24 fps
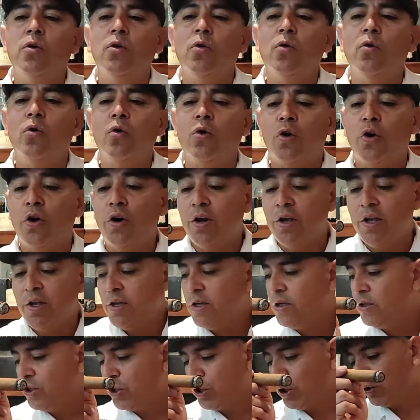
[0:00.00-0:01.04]
or
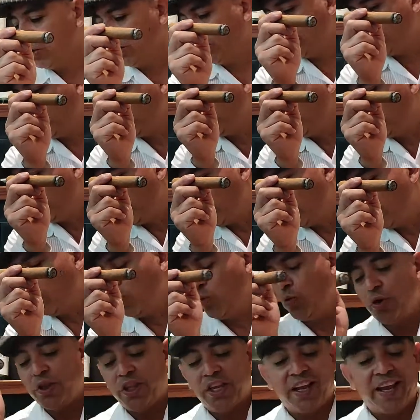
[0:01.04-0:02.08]
just with